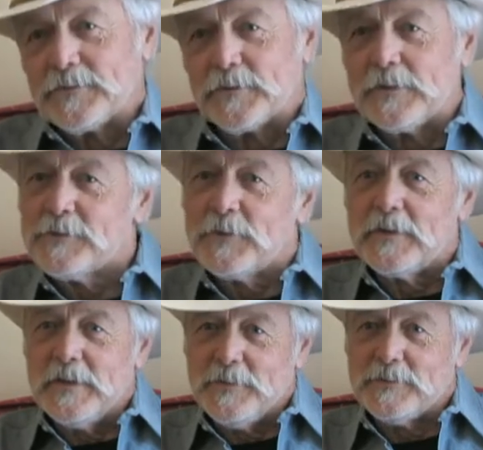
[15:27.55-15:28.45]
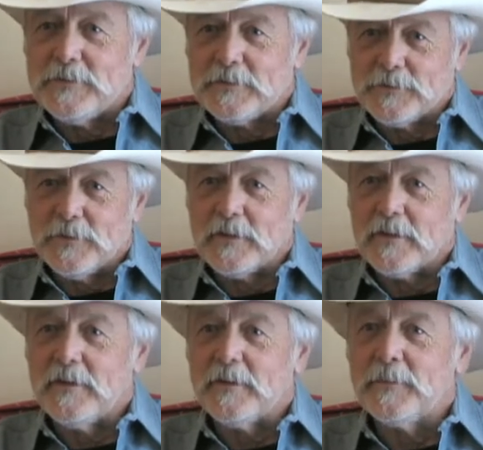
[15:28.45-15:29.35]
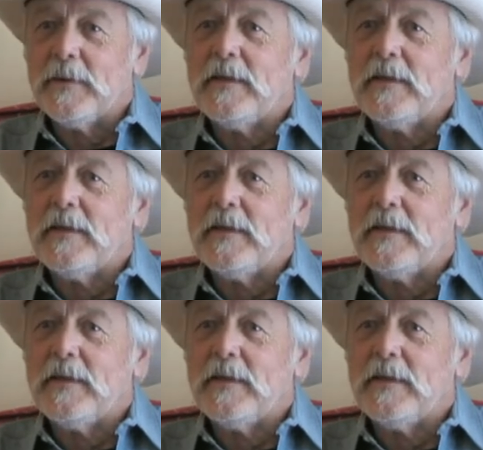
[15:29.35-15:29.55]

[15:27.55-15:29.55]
So his redemption is going to come,